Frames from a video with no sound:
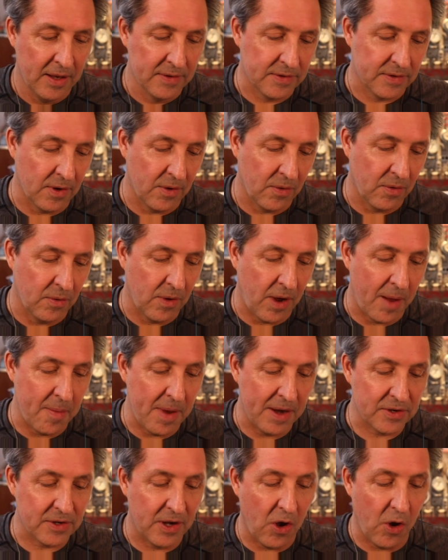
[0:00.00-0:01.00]
So I'm
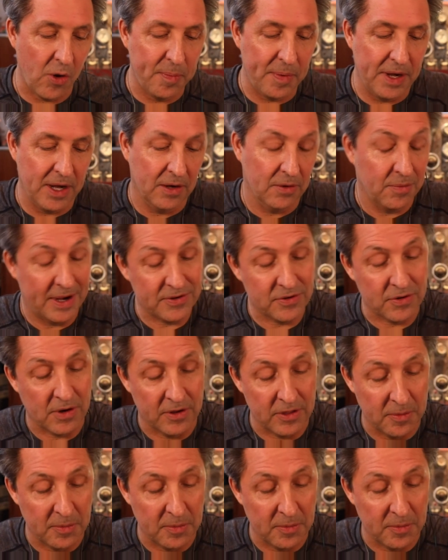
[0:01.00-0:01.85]
actually opening a restaurant